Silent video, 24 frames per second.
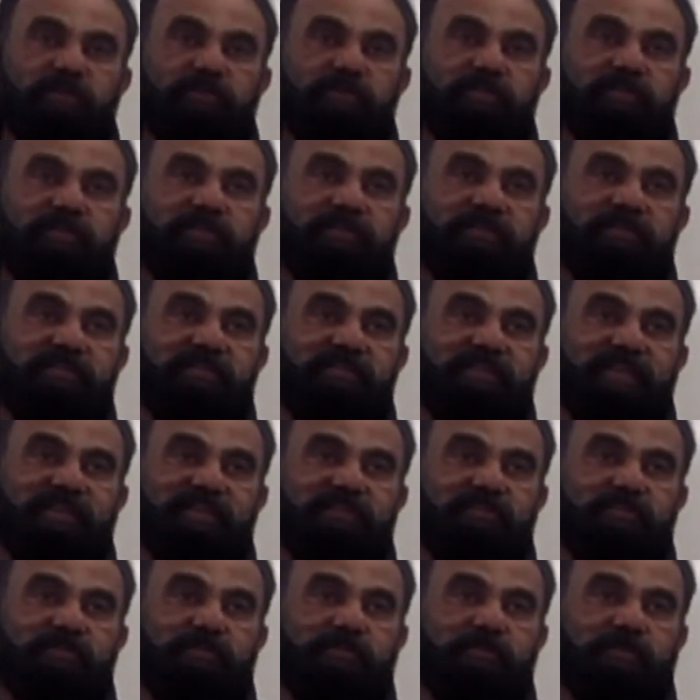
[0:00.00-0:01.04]
that is attached
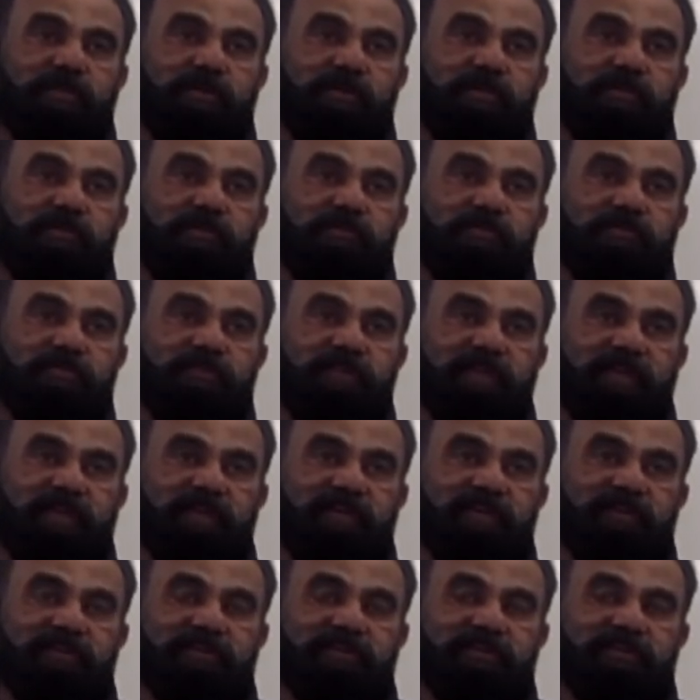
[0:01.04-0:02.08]
to the bottom of the hanger